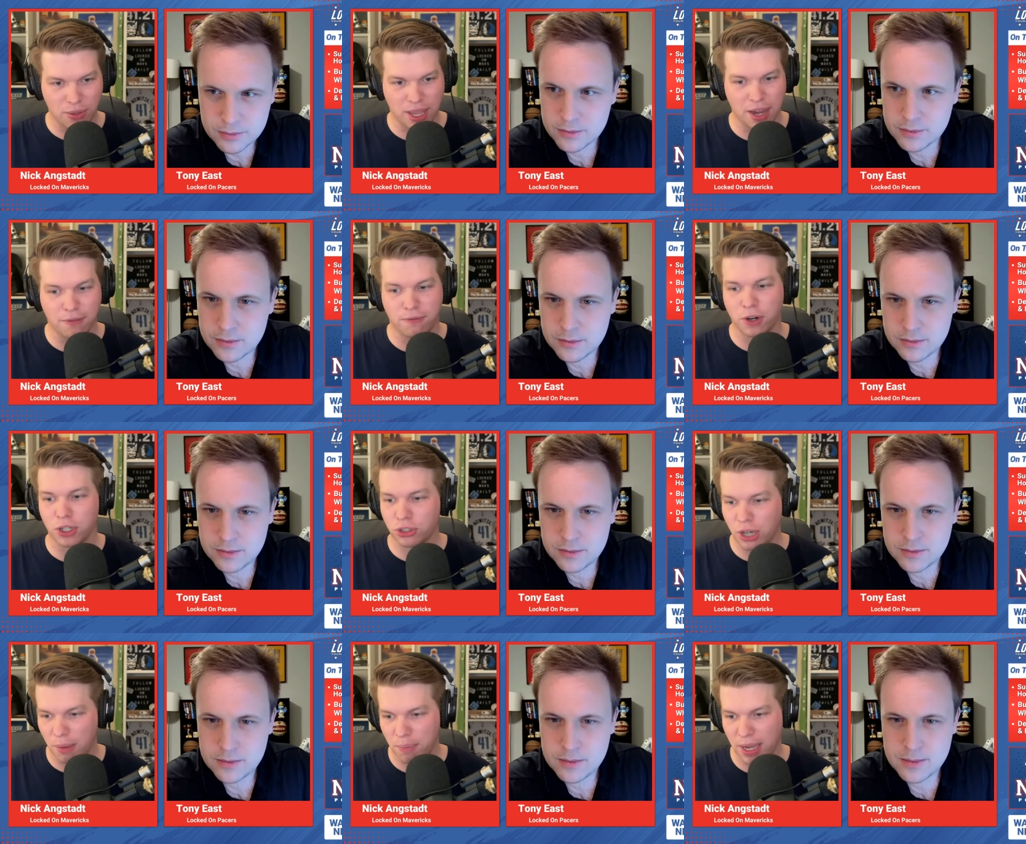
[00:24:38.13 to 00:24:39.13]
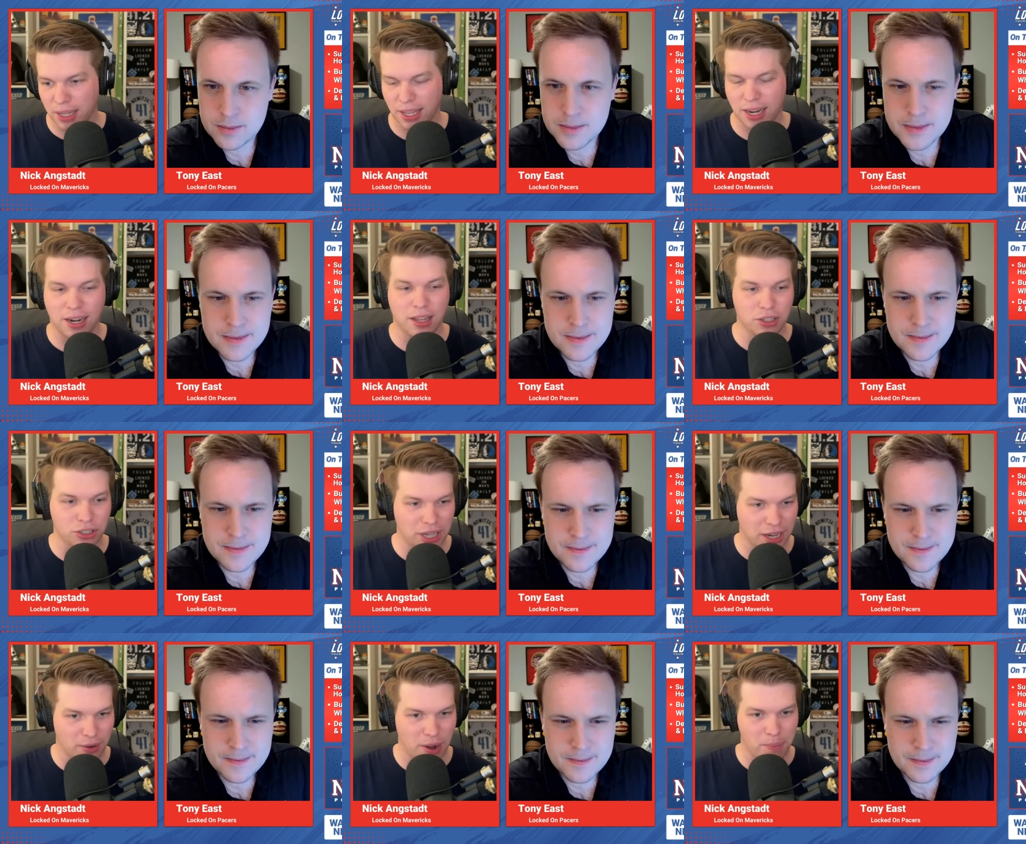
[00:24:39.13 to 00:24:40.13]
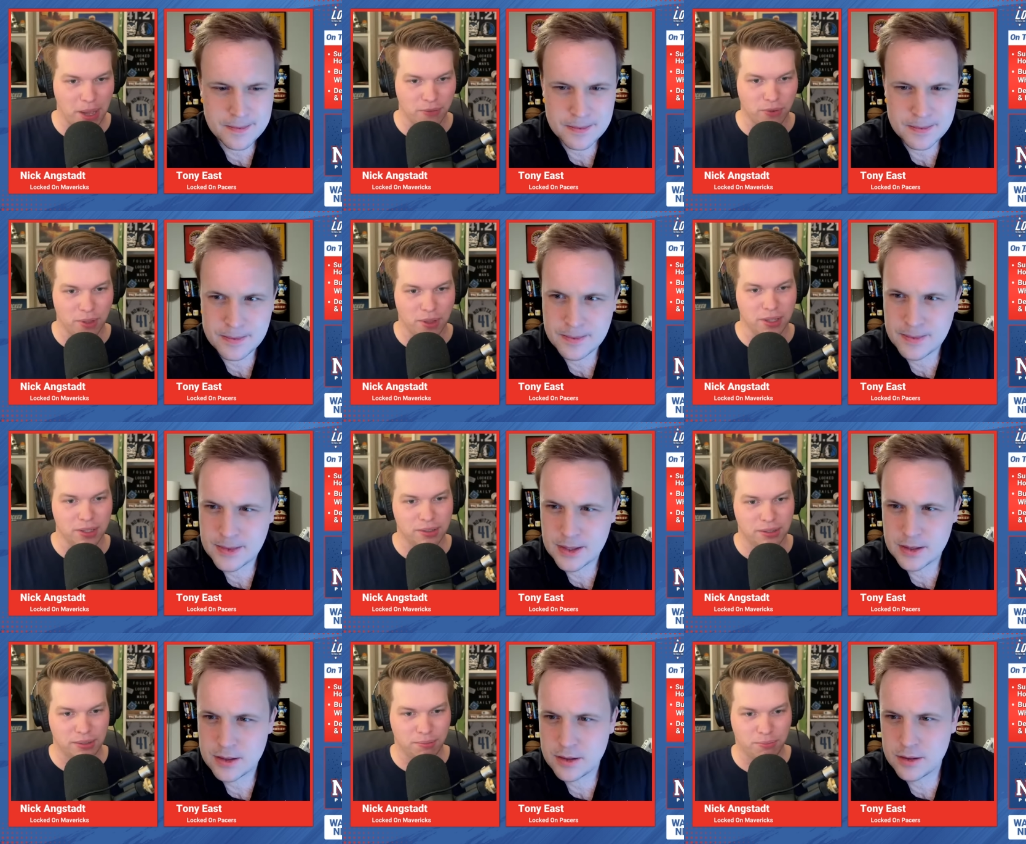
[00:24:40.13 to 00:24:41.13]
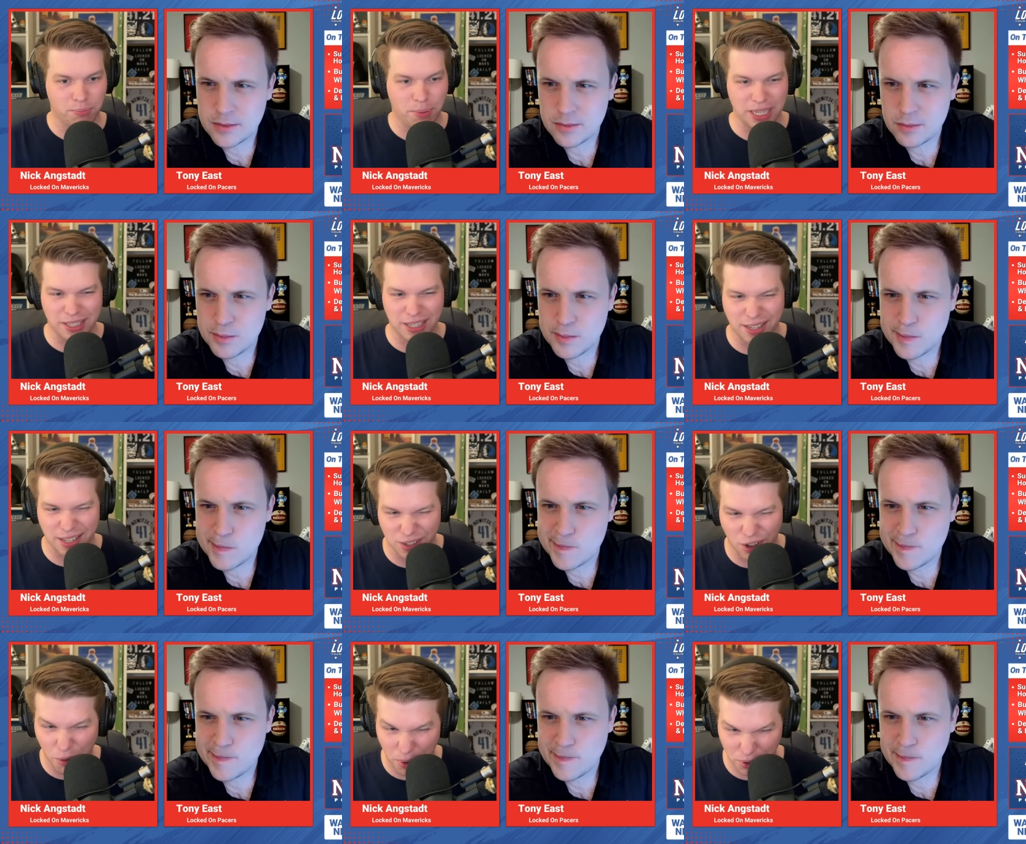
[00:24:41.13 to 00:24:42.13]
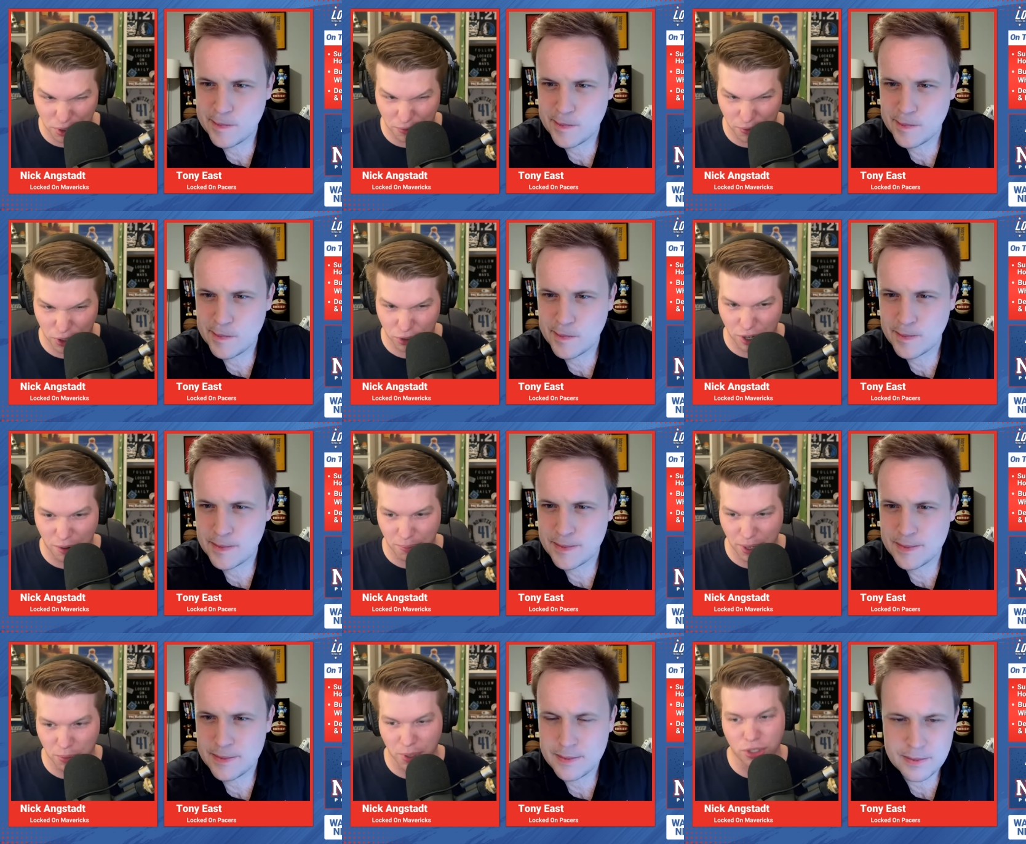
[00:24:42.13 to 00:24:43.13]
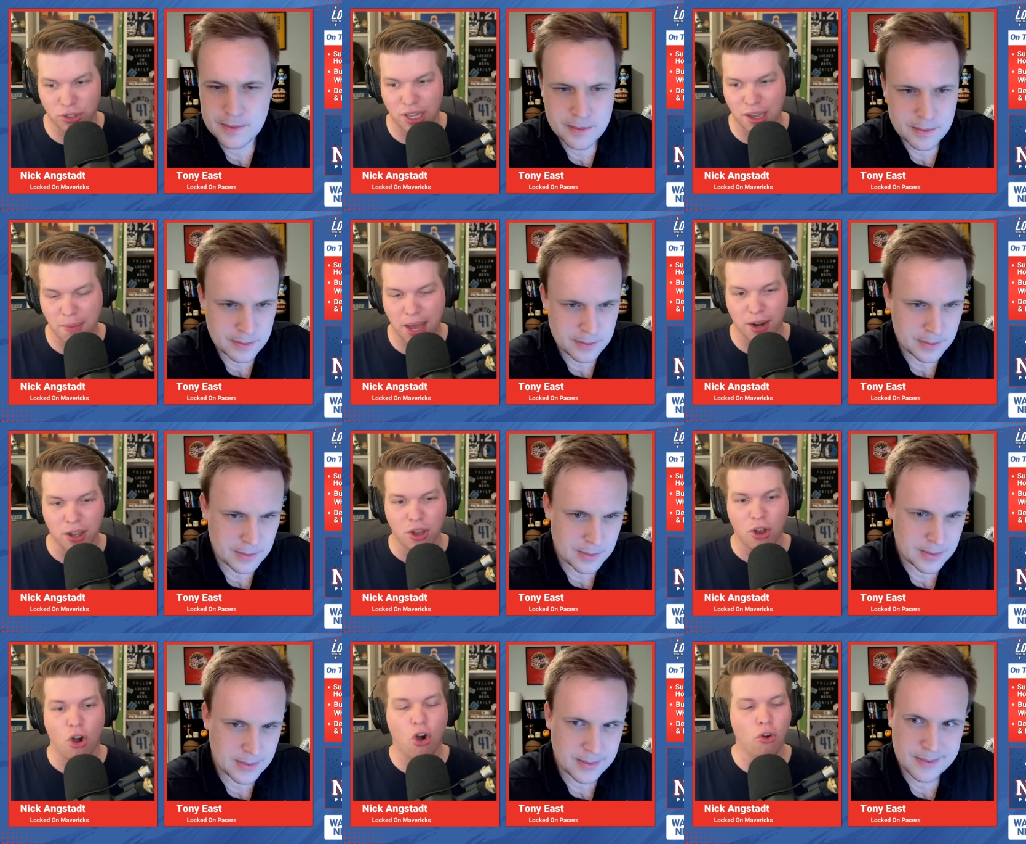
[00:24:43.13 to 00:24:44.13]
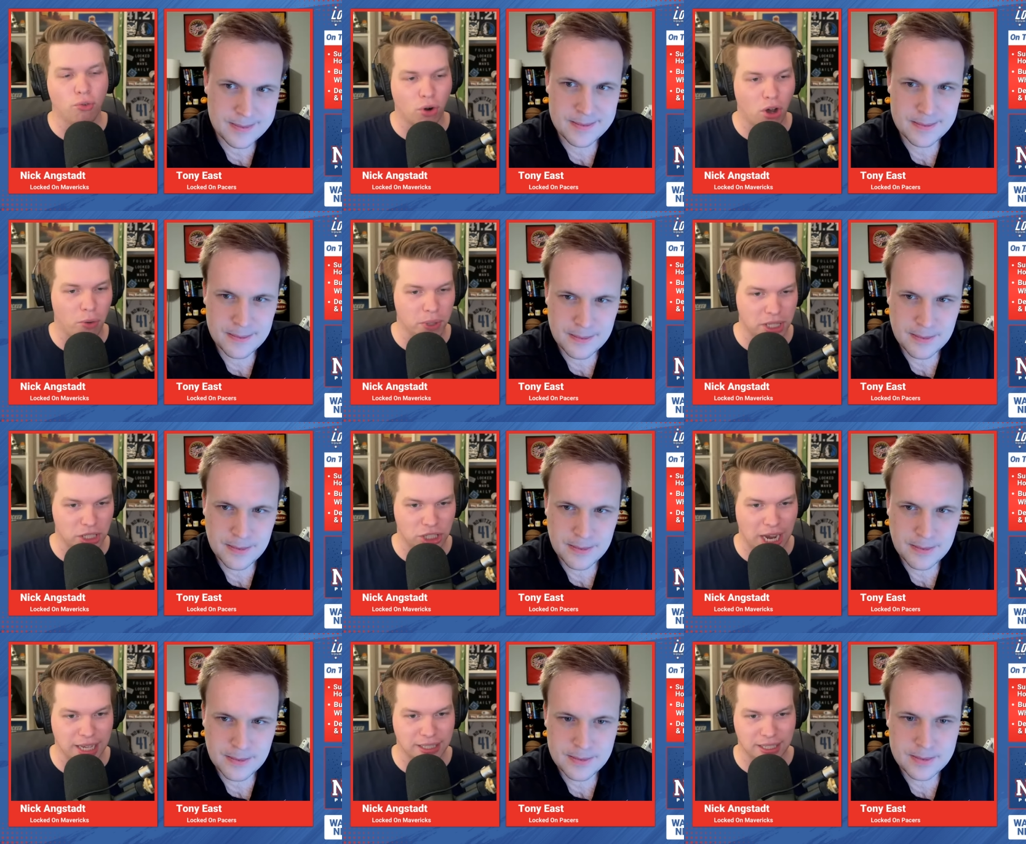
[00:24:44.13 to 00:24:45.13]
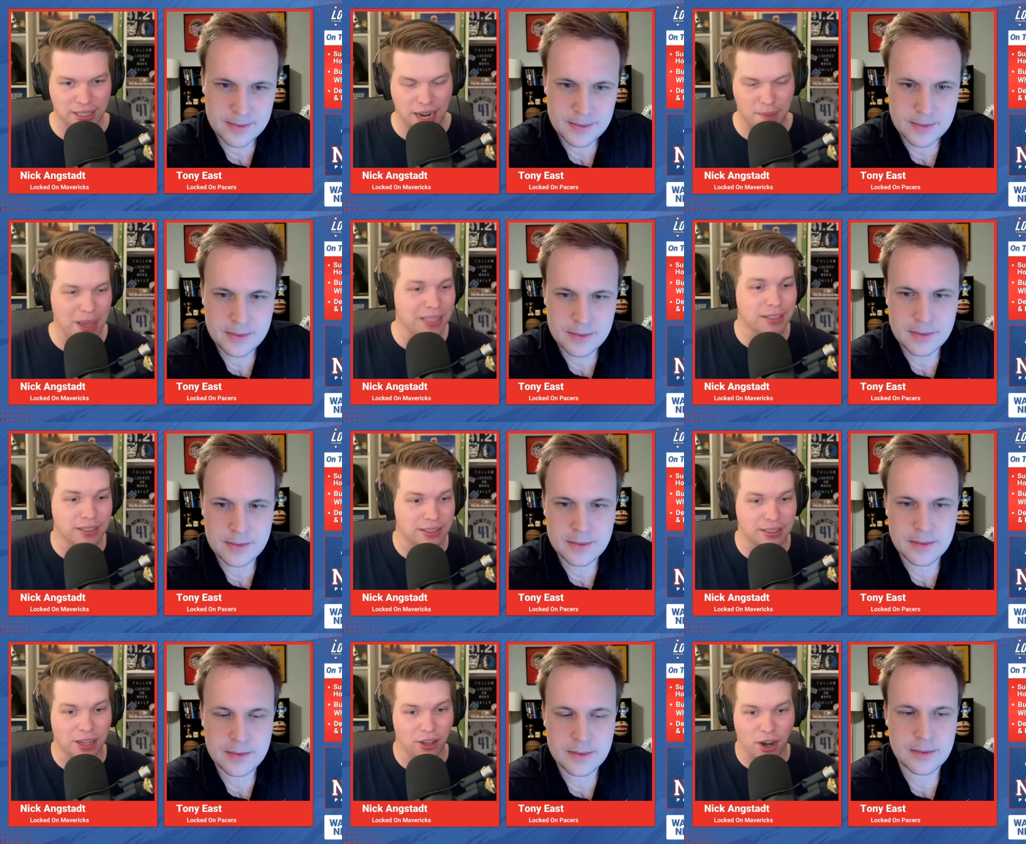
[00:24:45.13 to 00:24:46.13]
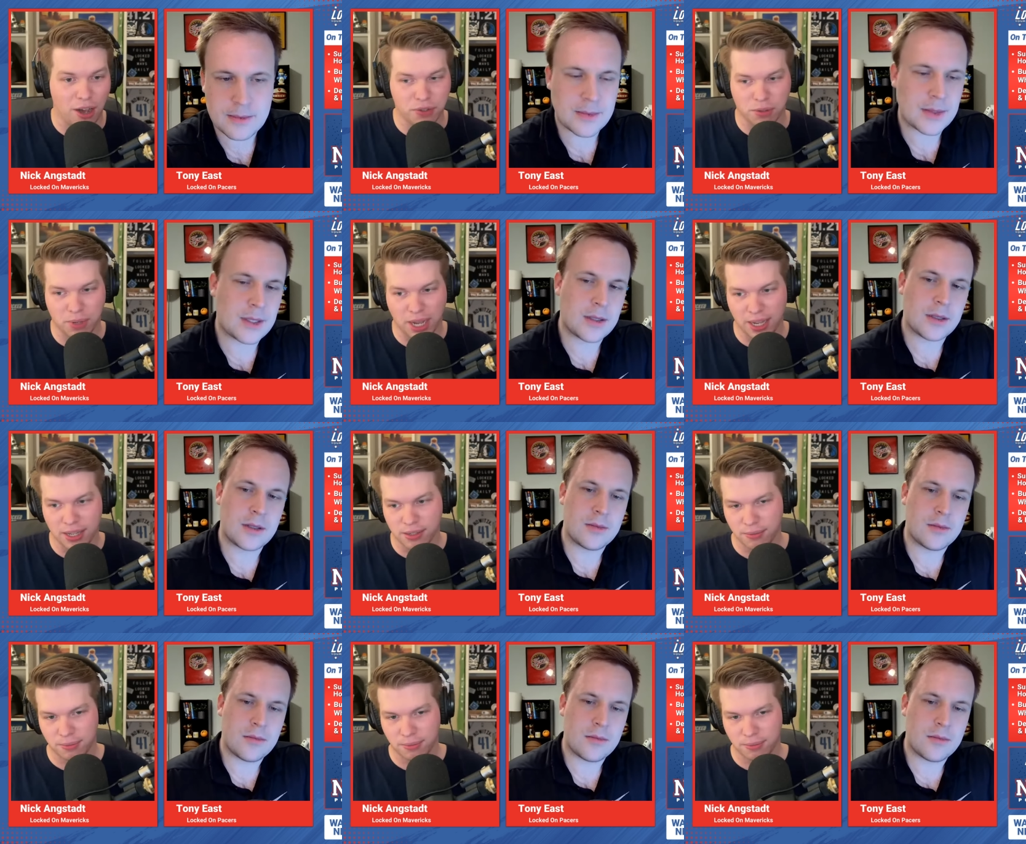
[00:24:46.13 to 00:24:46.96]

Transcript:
Speaker 1: They get a first-round pick. They get another second-round pick from the Pistons that is almost a first-round pick. What did you think about overall what the Jazz did today? Basically selling off some guys.